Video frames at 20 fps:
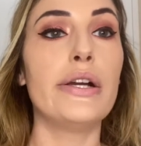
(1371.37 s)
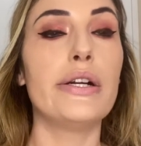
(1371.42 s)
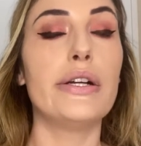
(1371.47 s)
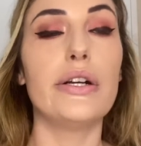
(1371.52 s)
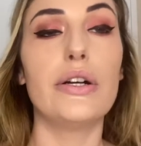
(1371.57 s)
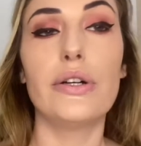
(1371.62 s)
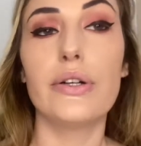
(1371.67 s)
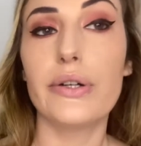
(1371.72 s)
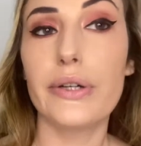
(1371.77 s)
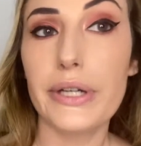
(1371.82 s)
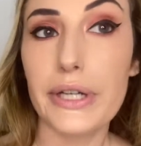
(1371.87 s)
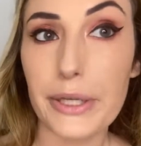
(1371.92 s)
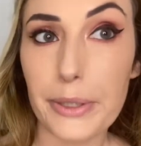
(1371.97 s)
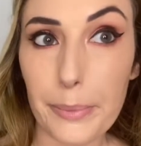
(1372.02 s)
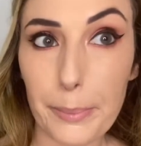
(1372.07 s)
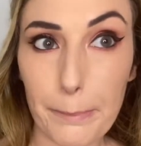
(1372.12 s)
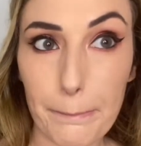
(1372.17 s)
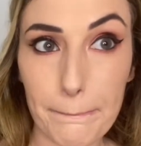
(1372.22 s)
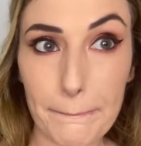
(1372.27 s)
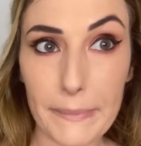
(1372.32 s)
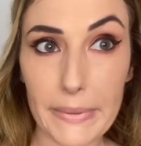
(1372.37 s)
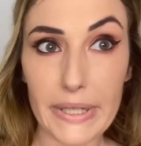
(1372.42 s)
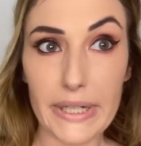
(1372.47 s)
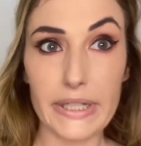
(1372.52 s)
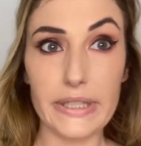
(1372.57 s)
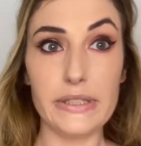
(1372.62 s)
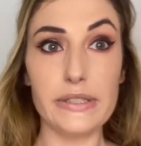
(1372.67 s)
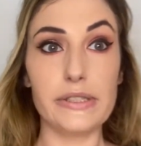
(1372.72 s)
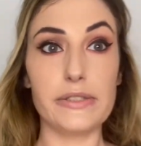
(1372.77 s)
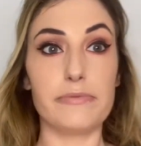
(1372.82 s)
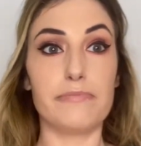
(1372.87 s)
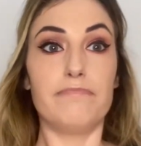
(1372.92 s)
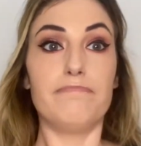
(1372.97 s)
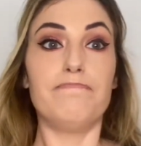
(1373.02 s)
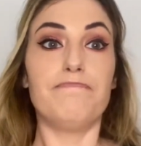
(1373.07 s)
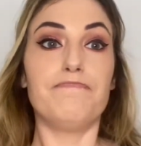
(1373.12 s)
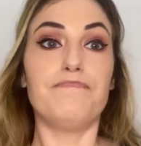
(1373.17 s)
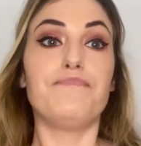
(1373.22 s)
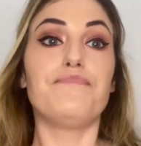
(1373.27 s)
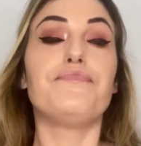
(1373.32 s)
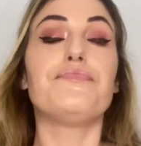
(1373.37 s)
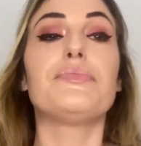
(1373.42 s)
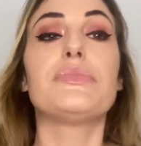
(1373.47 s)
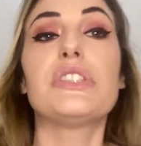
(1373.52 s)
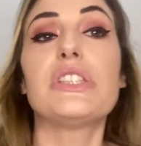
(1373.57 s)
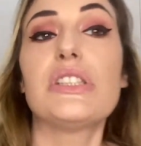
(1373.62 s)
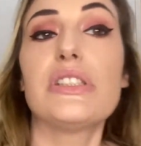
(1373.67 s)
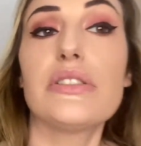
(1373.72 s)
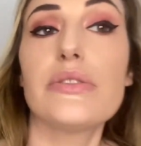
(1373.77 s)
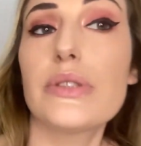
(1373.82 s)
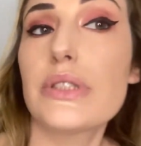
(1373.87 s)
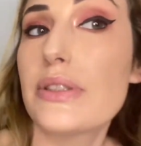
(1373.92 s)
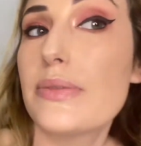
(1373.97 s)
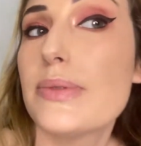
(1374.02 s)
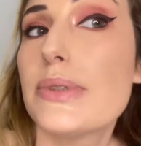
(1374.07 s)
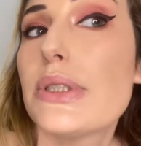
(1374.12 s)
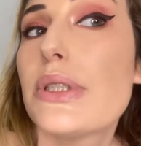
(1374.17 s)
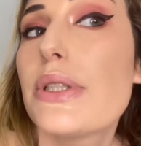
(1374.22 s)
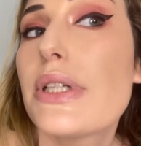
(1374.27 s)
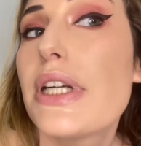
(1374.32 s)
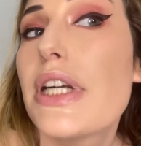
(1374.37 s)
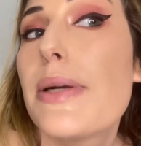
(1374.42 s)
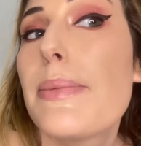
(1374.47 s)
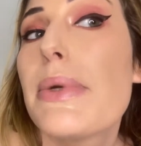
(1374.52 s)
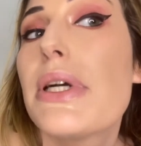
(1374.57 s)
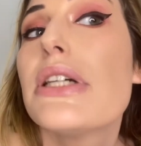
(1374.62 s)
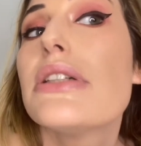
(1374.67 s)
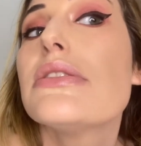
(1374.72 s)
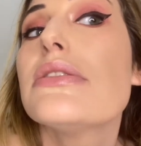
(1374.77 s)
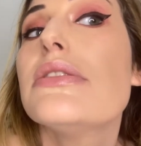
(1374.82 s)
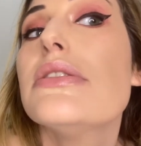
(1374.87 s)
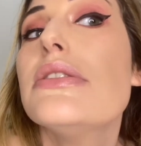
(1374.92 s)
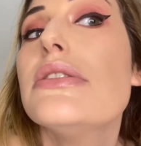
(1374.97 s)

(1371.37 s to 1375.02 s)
Okay, guys, this is what I'm talking about.